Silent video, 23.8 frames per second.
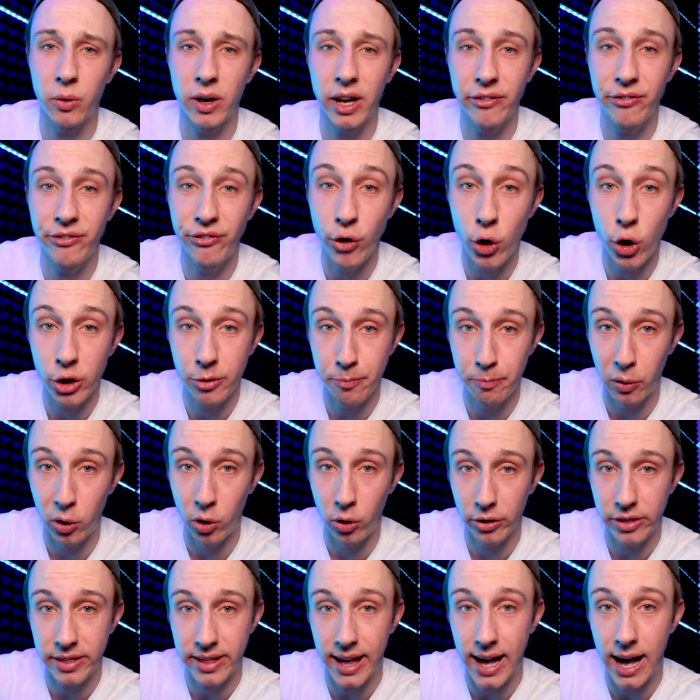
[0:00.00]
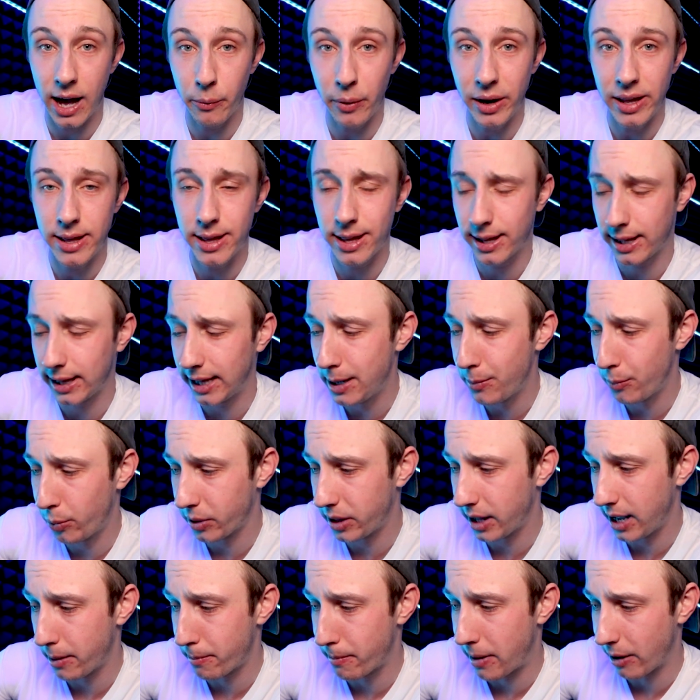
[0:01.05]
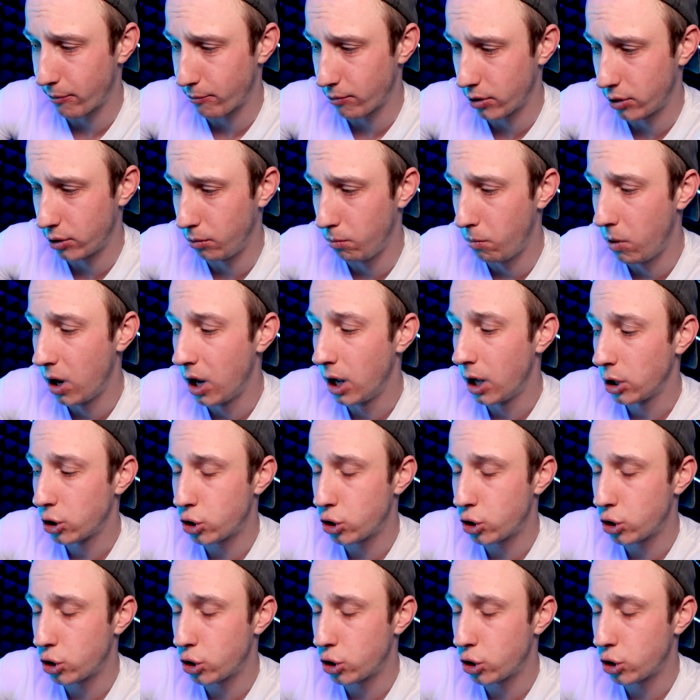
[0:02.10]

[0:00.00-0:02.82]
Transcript: when I first bought it, I went to sleep with it in my room,